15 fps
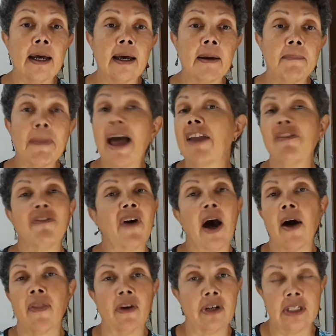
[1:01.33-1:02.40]
my
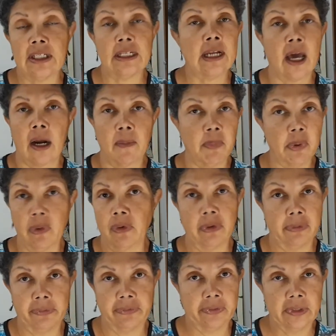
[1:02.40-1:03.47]
father did not
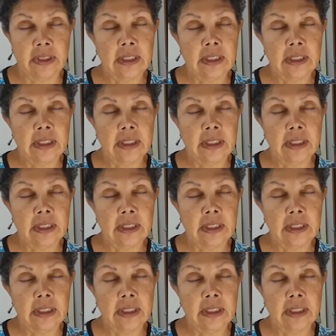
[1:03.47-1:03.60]
approve